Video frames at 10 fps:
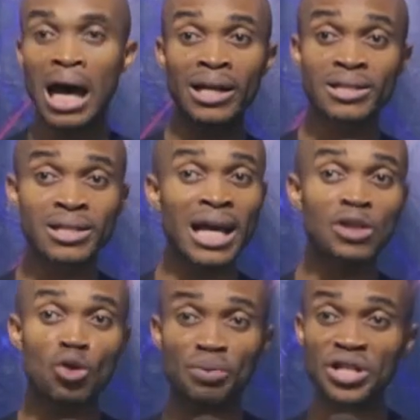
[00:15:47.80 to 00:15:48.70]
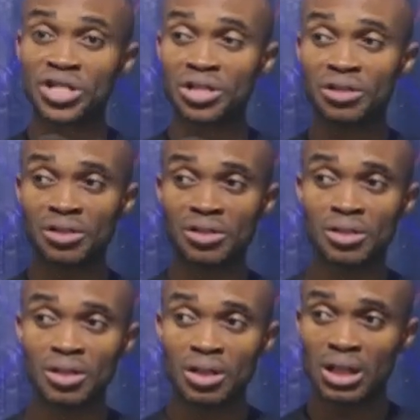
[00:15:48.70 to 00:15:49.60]
And it's easier to preach
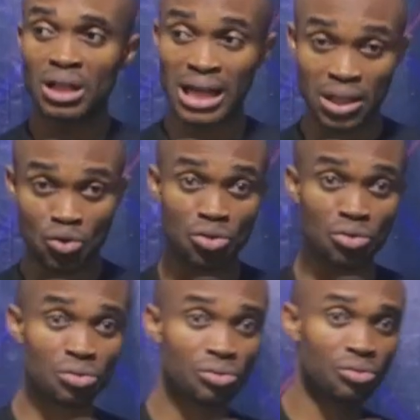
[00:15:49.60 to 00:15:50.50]
than to do.